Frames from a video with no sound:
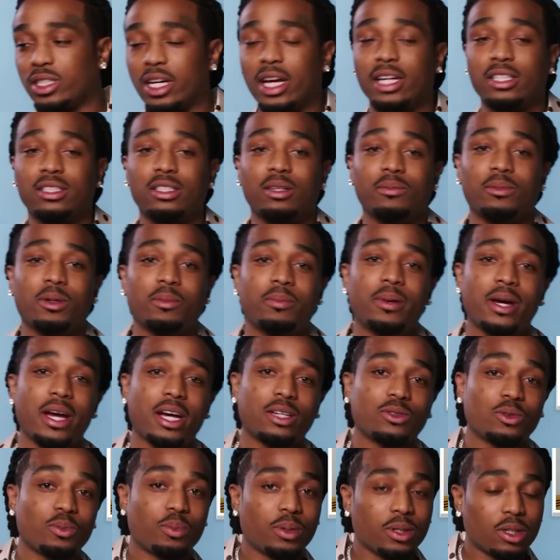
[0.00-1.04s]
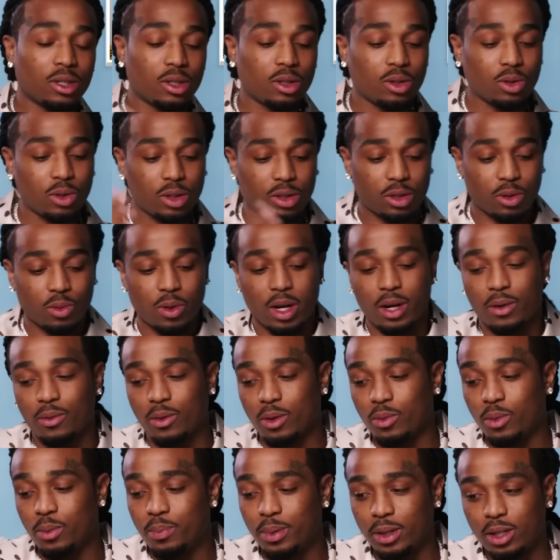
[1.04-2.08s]
changing up the bags, we put the Louis away,
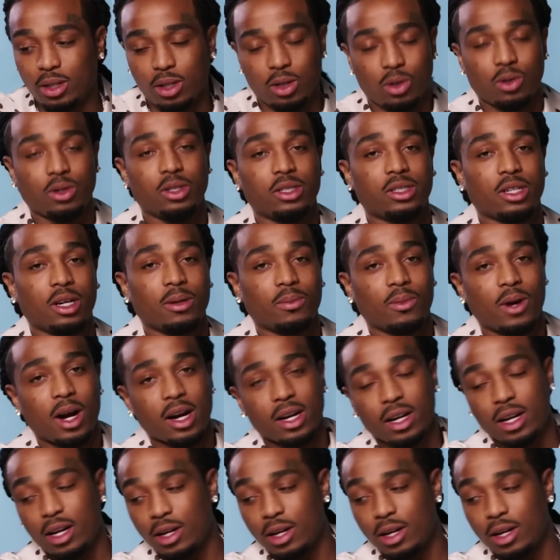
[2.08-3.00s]
we put the Louis up right